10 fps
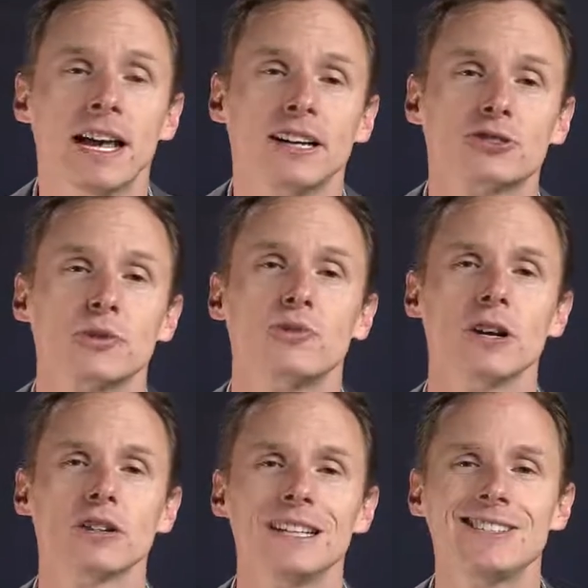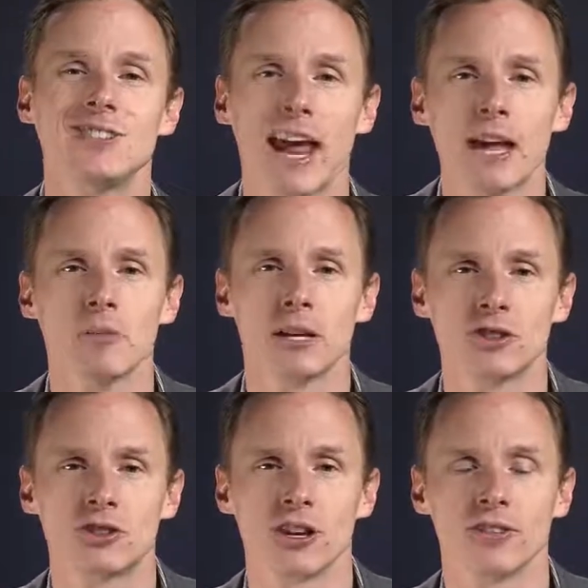and severely
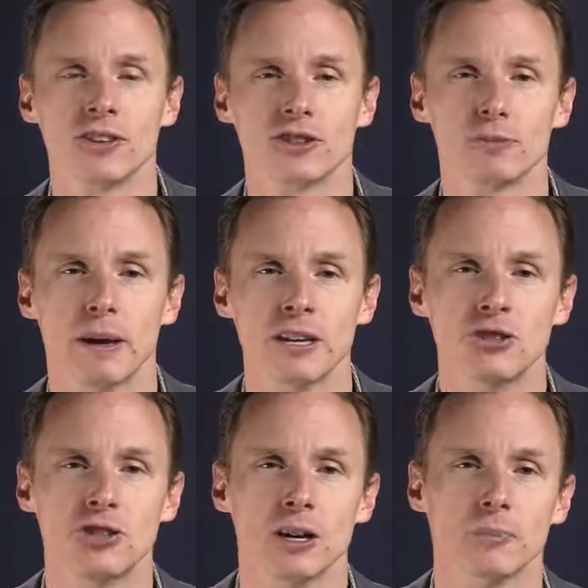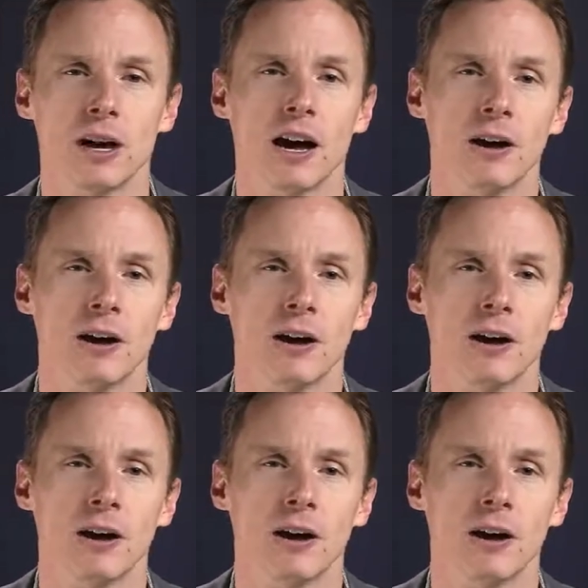damaged the spaceship,